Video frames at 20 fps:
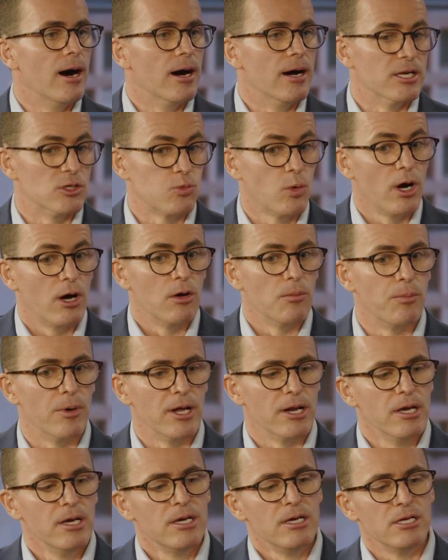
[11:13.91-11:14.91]
as well.
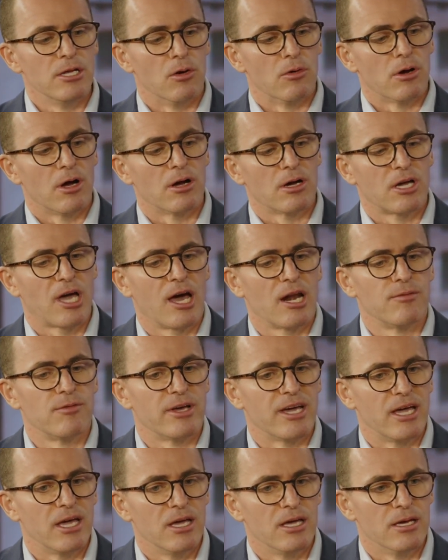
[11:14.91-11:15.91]
But kind of like